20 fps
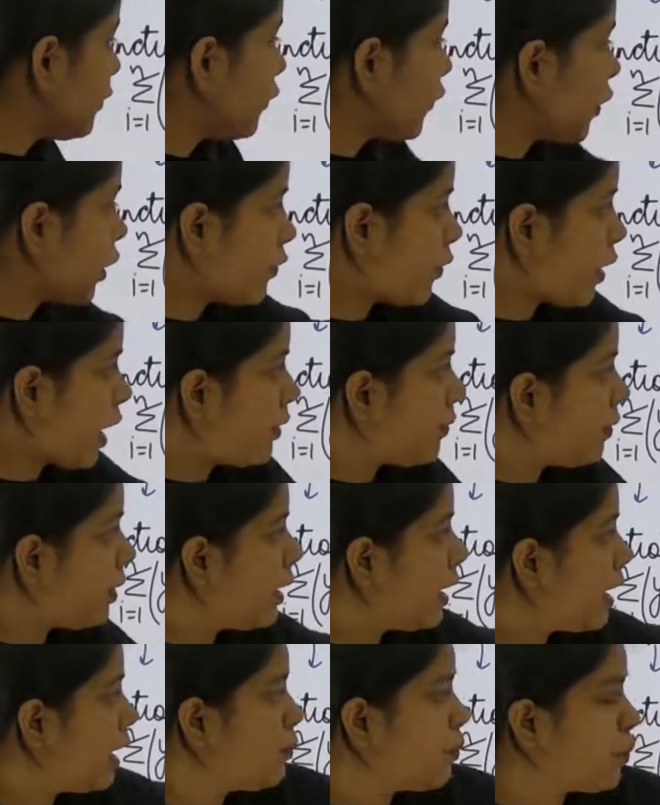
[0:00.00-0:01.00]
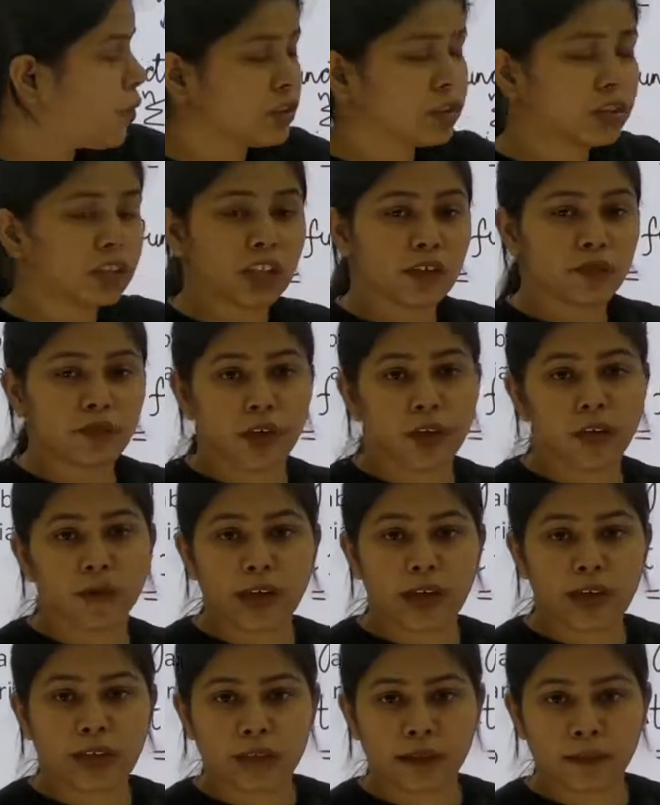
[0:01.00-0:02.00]
for y1 and positive for
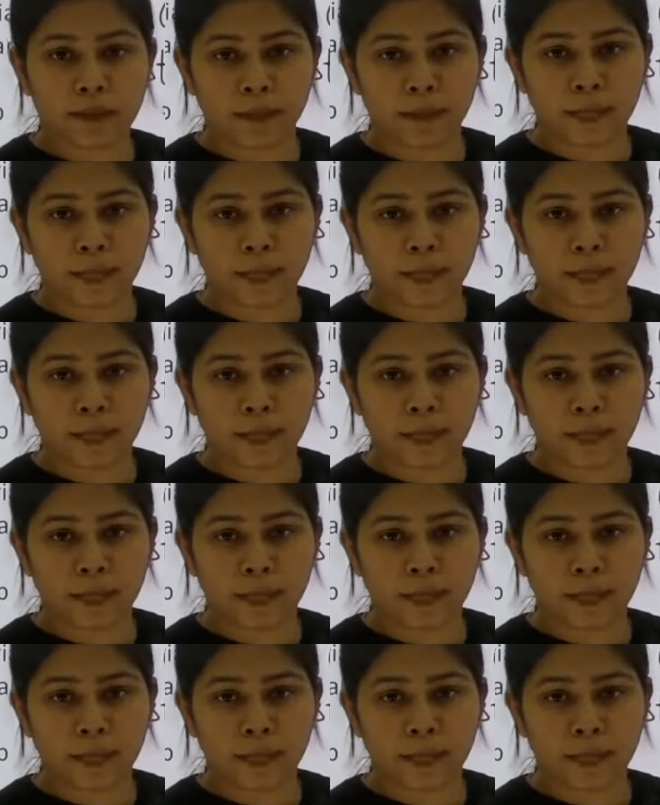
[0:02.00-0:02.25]
yk.